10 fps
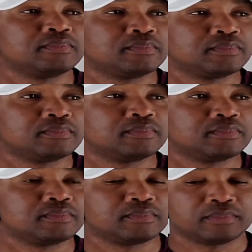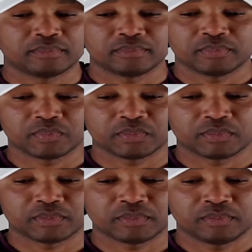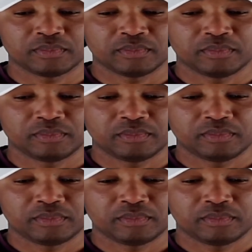So, but if you try to force it, then